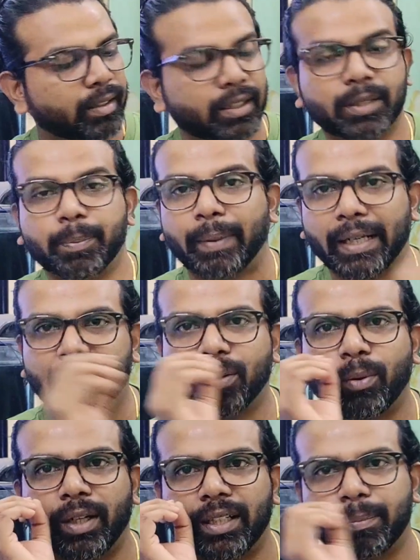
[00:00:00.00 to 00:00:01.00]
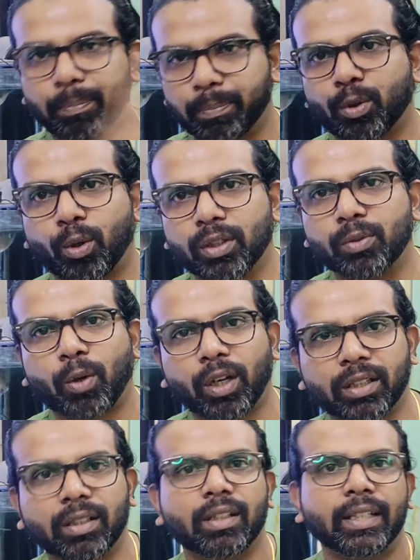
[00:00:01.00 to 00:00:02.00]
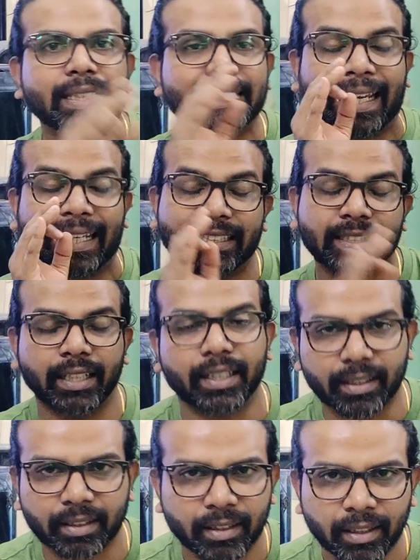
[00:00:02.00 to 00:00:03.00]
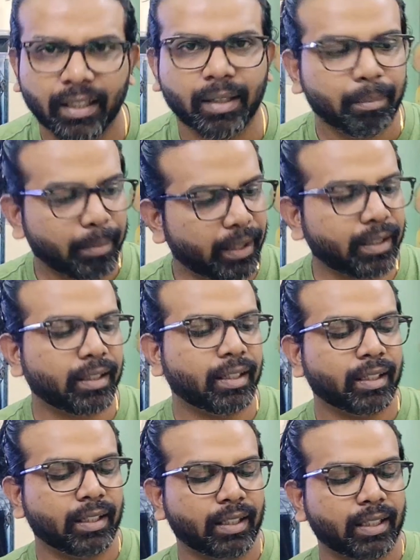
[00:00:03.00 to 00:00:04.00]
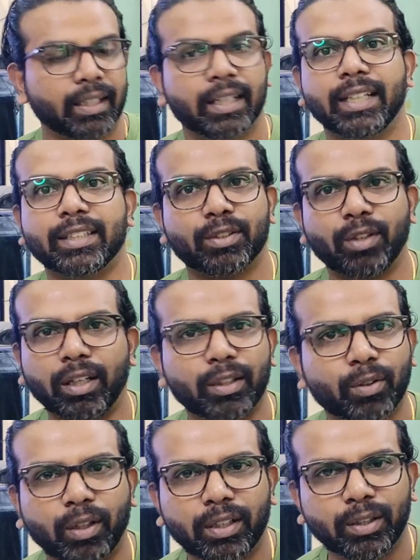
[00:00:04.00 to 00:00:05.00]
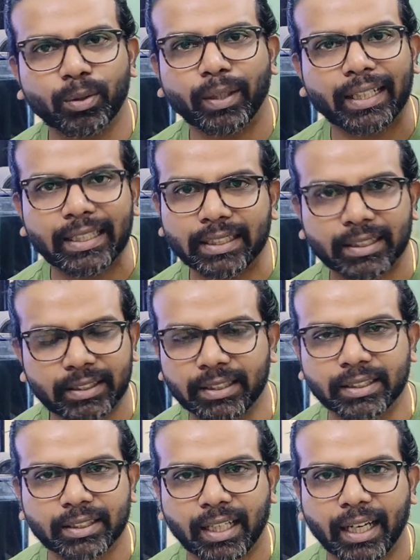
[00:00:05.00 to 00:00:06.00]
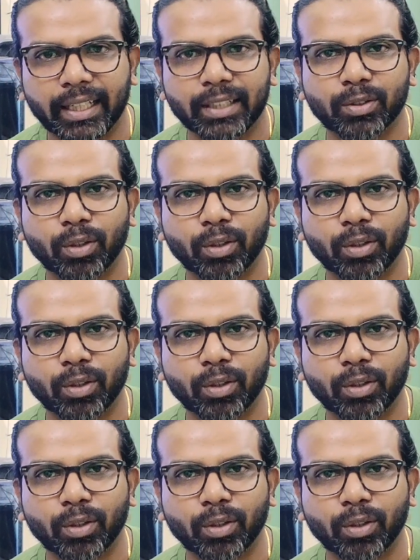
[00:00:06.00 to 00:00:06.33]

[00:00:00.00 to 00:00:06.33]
this pressure what it throws water is excellent, but it's not going to do any justice, and it's